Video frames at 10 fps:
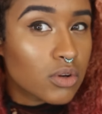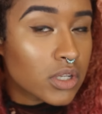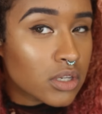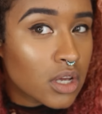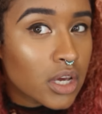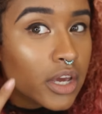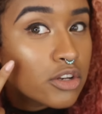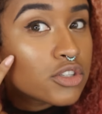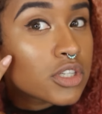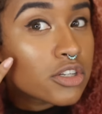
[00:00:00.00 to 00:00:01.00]
You can
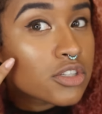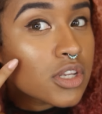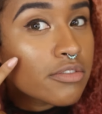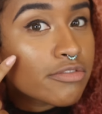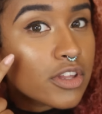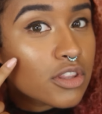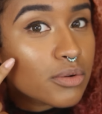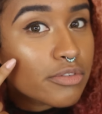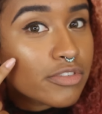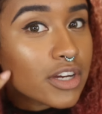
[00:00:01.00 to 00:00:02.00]
can you see yourself in
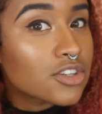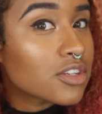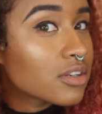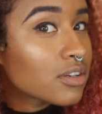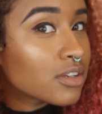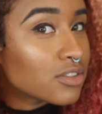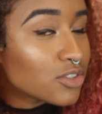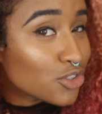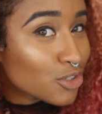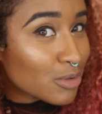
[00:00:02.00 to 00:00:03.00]
the reflection? Because
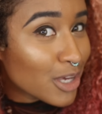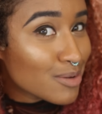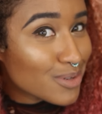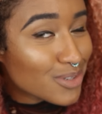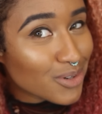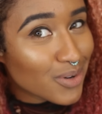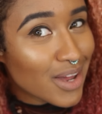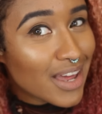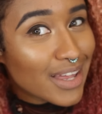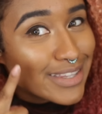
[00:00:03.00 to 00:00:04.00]
you should be able to.
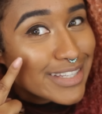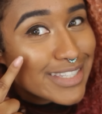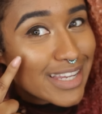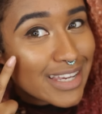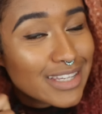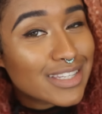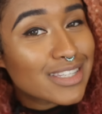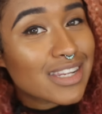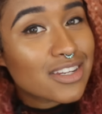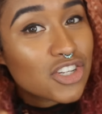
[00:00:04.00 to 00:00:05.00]
This
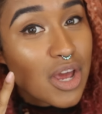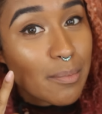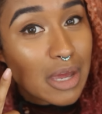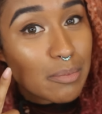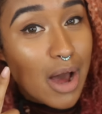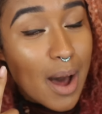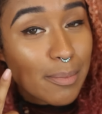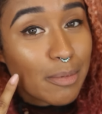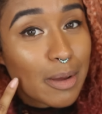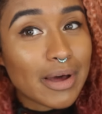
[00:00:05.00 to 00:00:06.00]
is Champagne
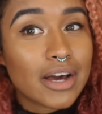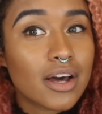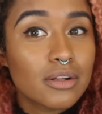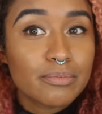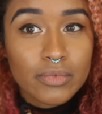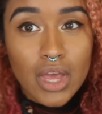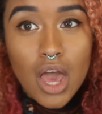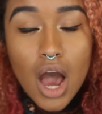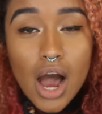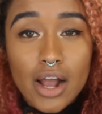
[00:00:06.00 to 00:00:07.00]
Pop by Becca.
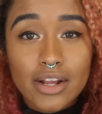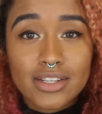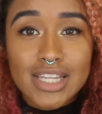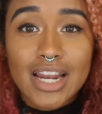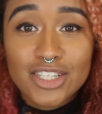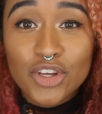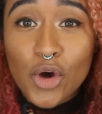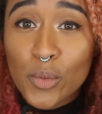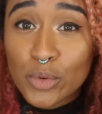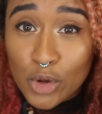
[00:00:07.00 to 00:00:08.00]
I decided to
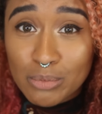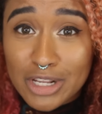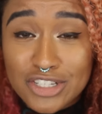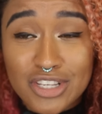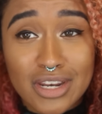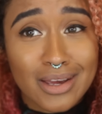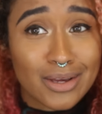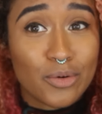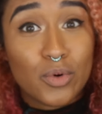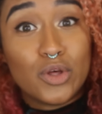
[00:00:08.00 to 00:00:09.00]
go no blush
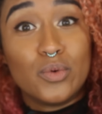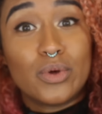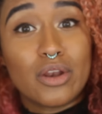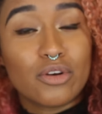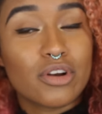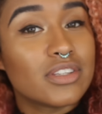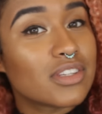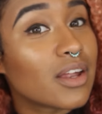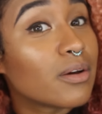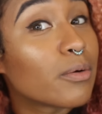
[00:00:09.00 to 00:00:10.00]
today. Whoa, getting
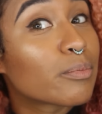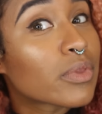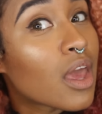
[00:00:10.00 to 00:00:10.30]
crazy, I know.